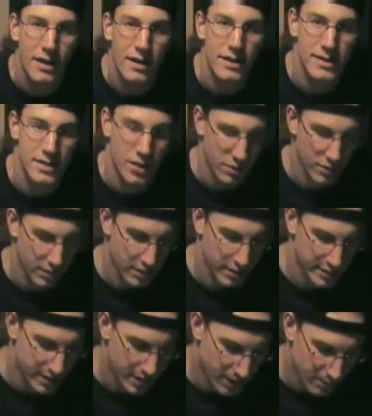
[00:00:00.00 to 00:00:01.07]
So
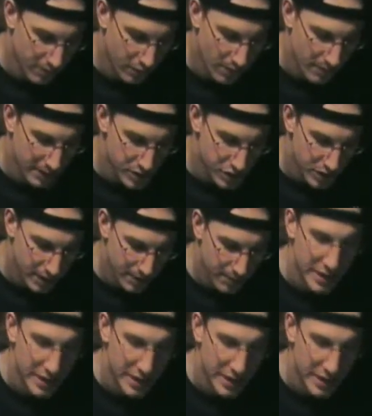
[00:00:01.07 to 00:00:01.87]
start performing this trick,